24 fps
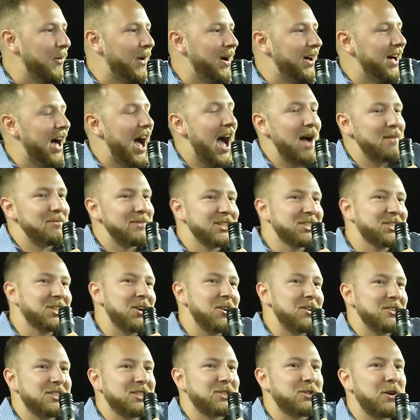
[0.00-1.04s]
Well, Amish
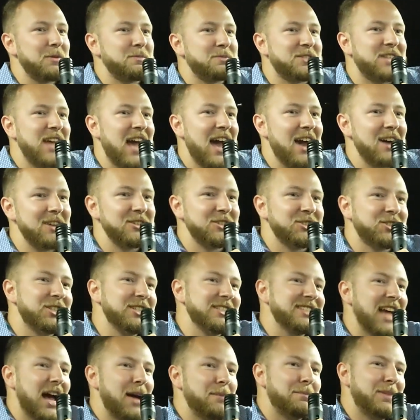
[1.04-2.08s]
girl strips down and
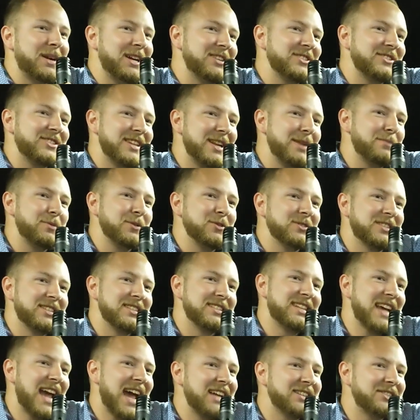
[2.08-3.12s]
she's got pierced nipples
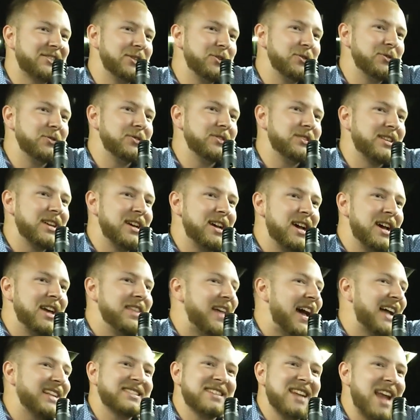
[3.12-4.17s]
and tattoos.
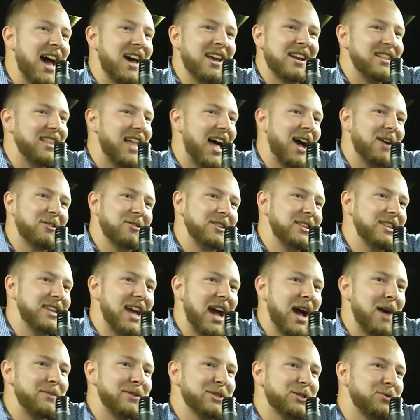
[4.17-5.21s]
That's not allowed in
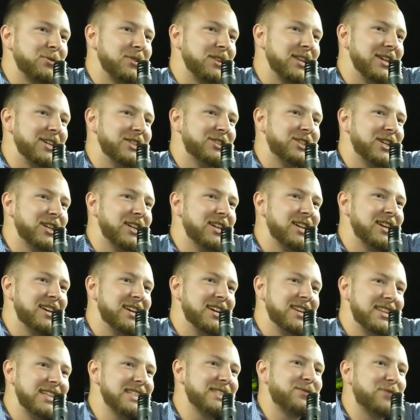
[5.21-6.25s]
the Amish religion.
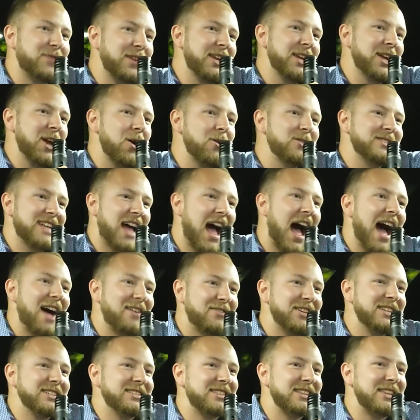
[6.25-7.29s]
This video is
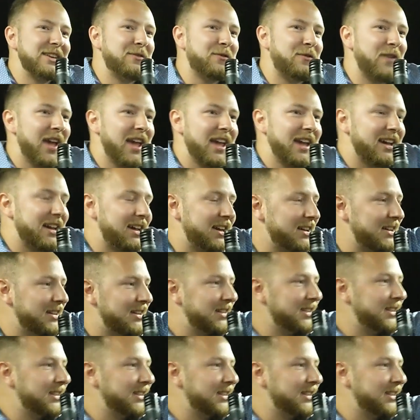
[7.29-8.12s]
obviously fake.